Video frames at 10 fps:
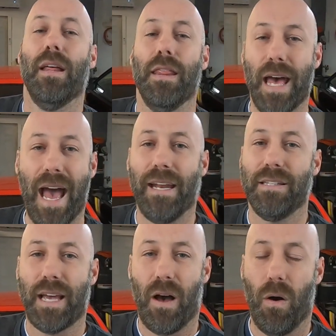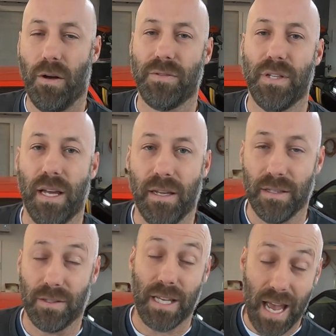That is how offset
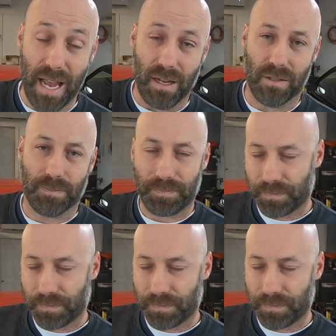is gauged.